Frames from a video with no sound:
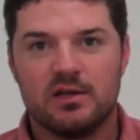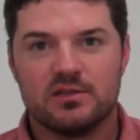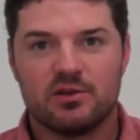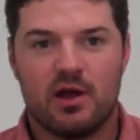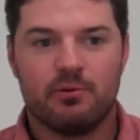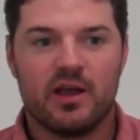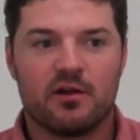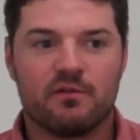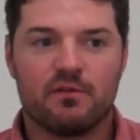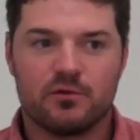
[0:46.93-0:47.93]
So how we got
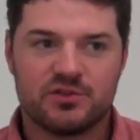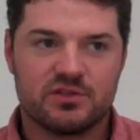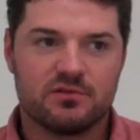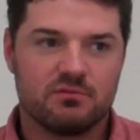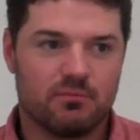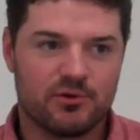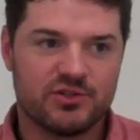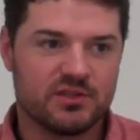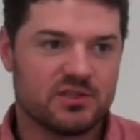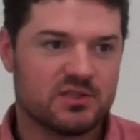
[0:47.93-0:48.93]
our first
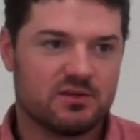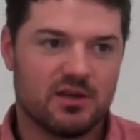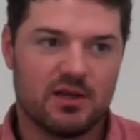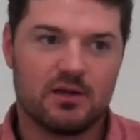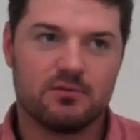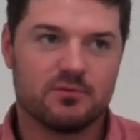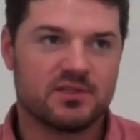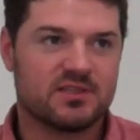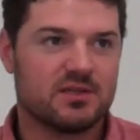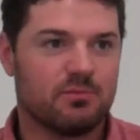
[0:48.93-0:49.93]
merchants uh, was
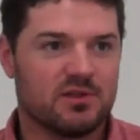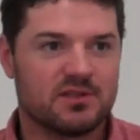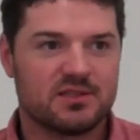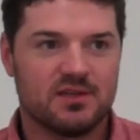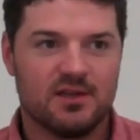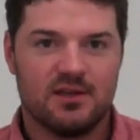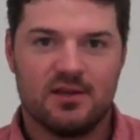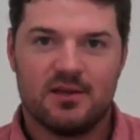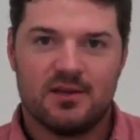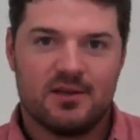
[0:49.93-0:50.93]
as simple as
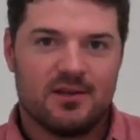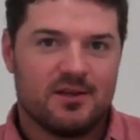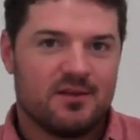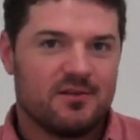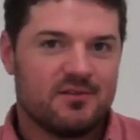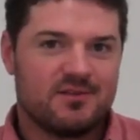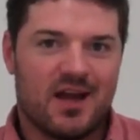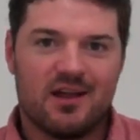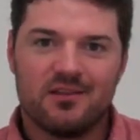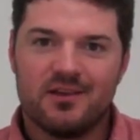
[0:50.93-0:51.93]

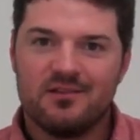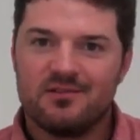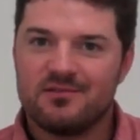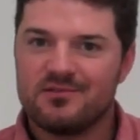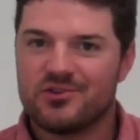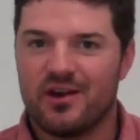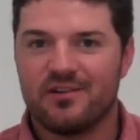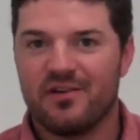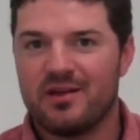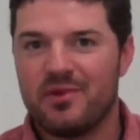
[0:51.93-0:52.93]
dialing, trying to
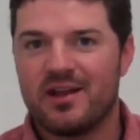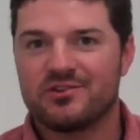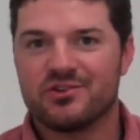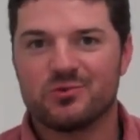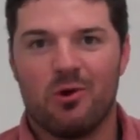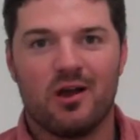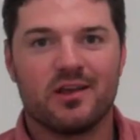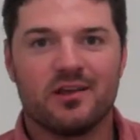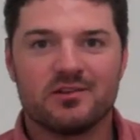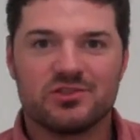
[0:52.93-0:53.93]
find managers,
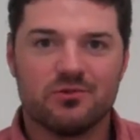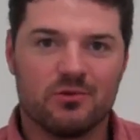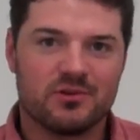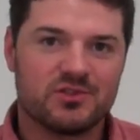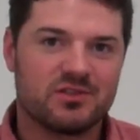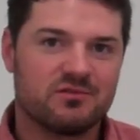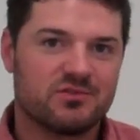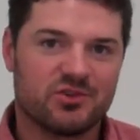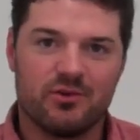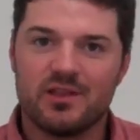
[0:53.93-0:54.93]
walking into stores,
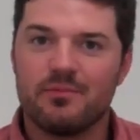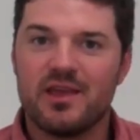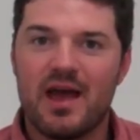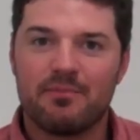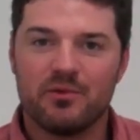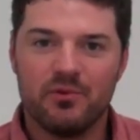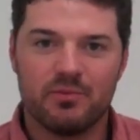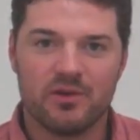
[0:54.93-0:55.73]
showing them the app that we